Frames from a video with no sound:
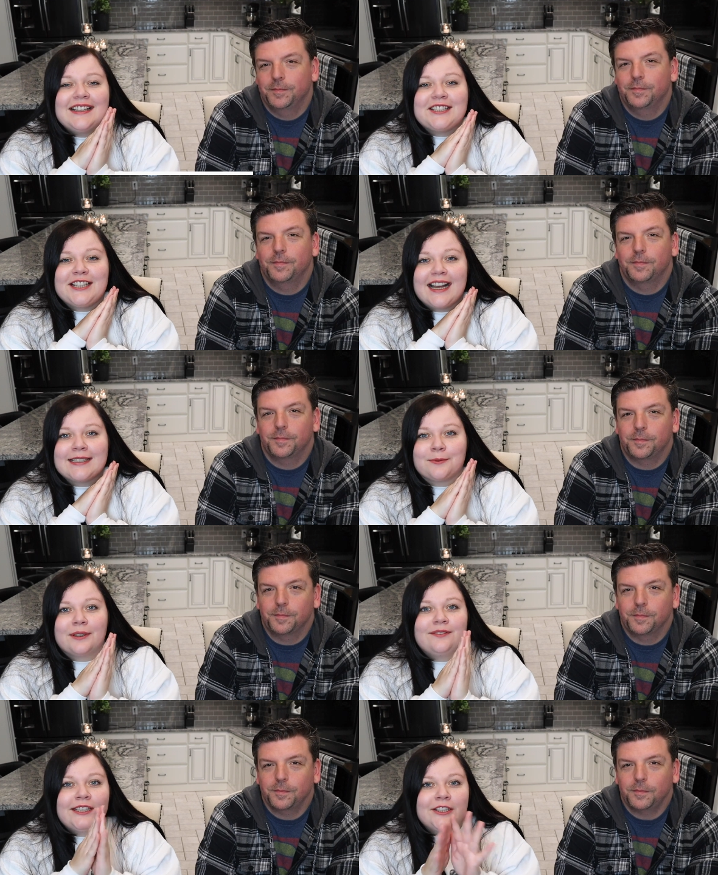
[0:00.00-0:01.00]
Speaker 1: She has
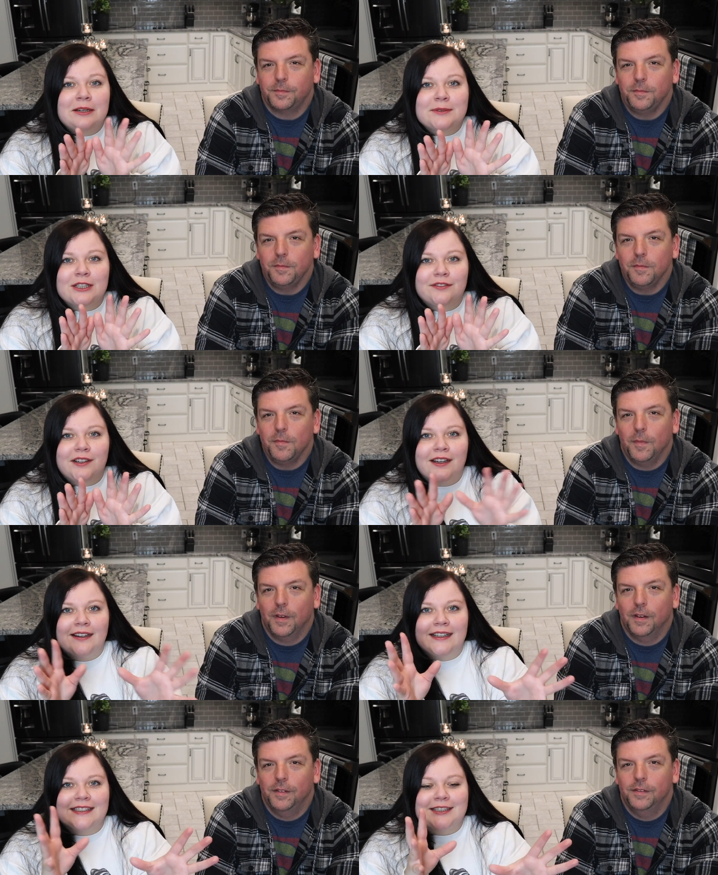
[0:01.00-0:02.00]
one video up so far,
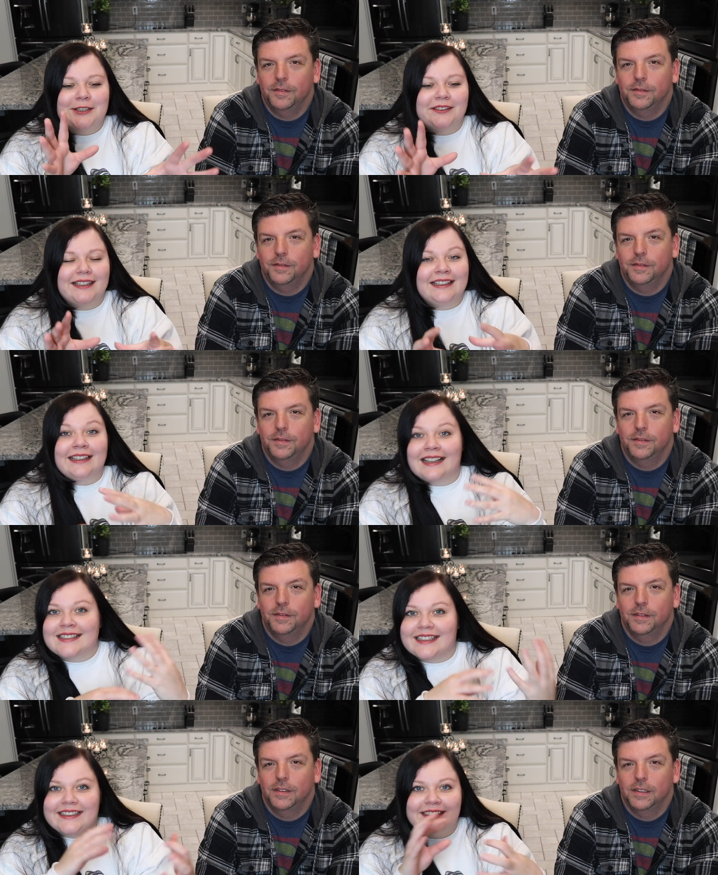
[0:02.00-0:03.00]
and it's her like
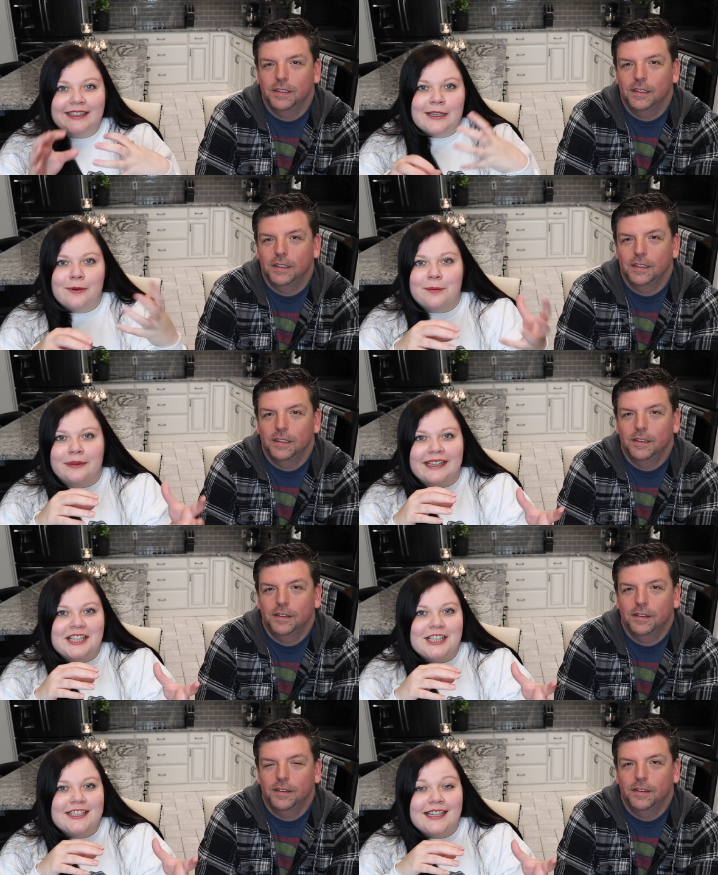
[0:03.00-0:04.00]
guessing like what
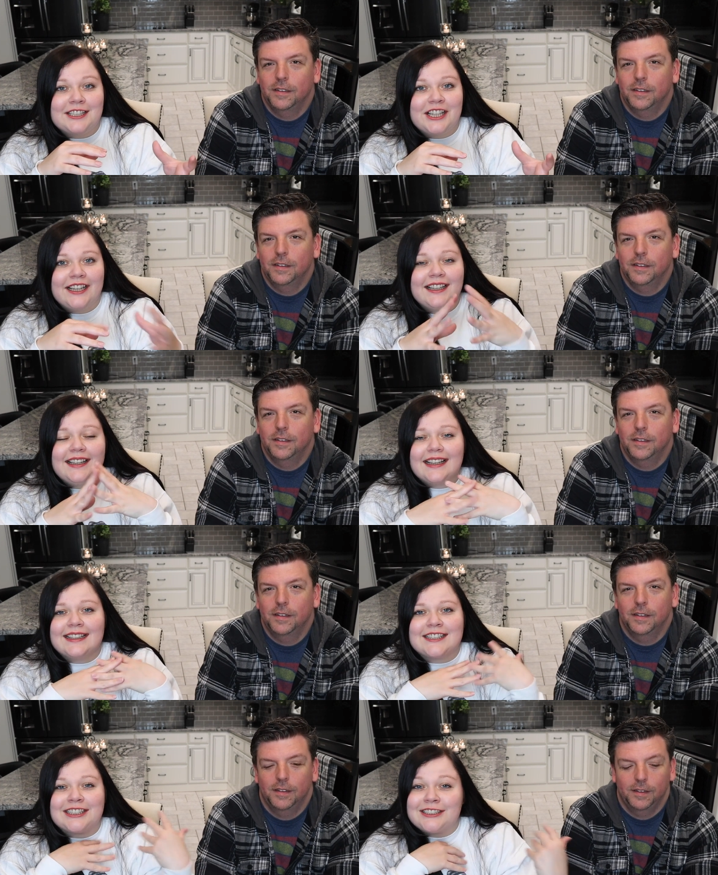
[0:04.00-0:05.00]
plant she's touching.
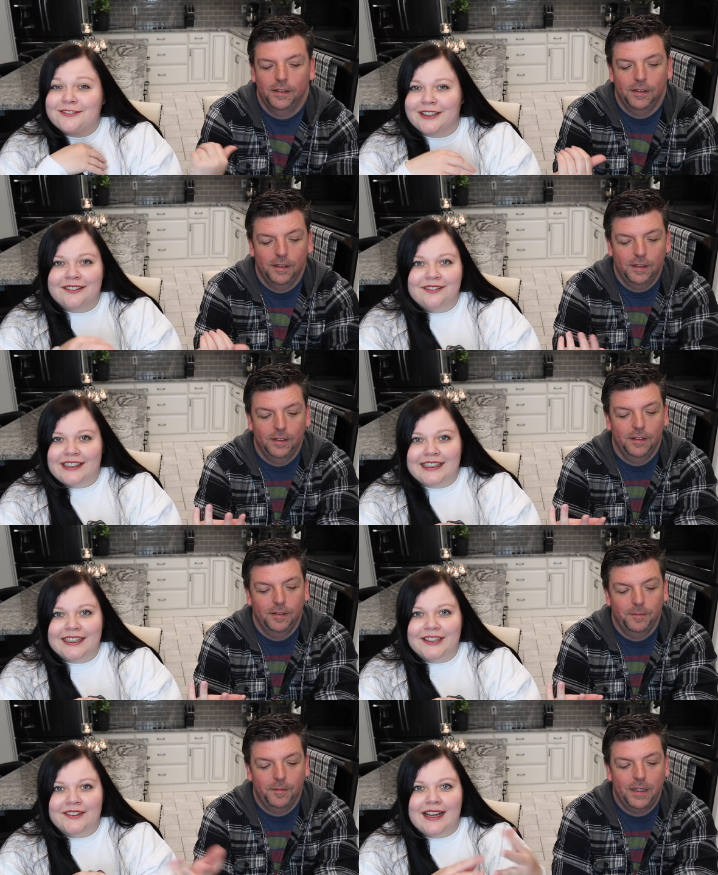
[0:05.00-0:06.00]
It's such a fun
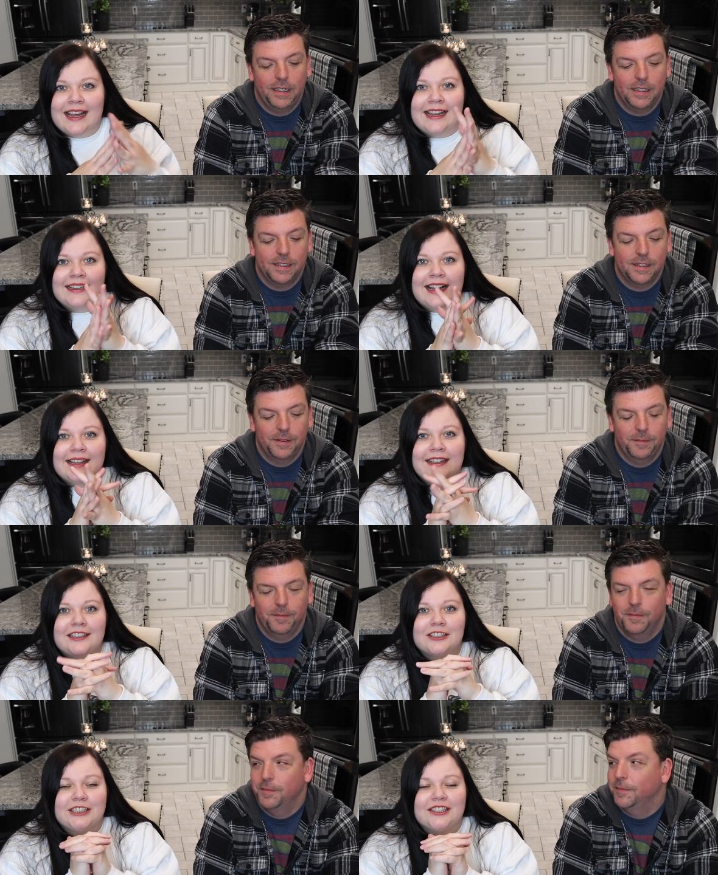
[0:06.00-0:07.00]
video, it and is. I
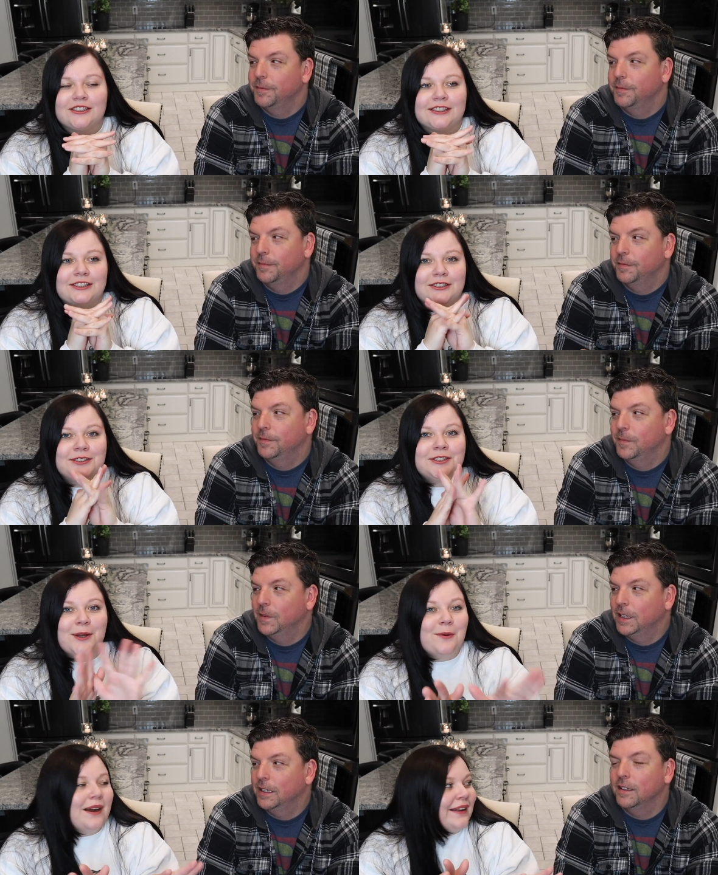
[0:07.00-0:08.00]
think her channel is going to do
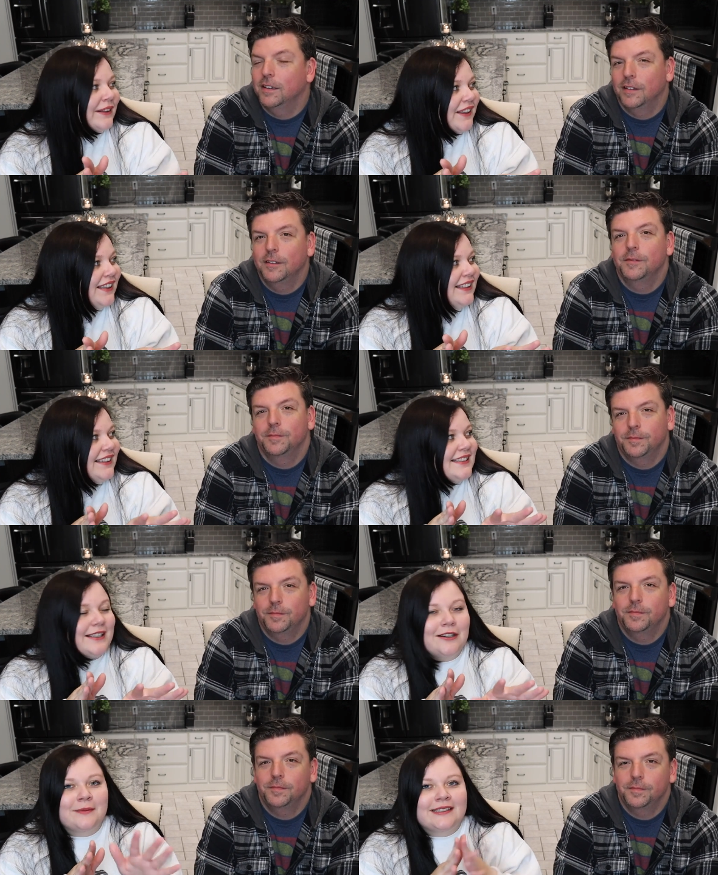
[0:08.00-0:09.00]
so well.
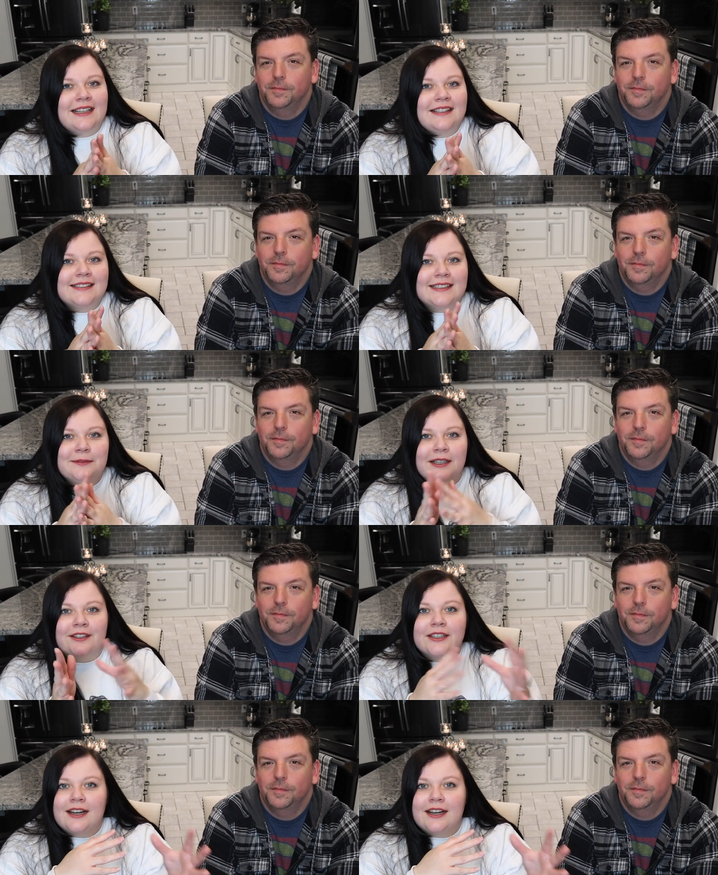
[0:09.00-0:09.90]
So I'm excited to see what other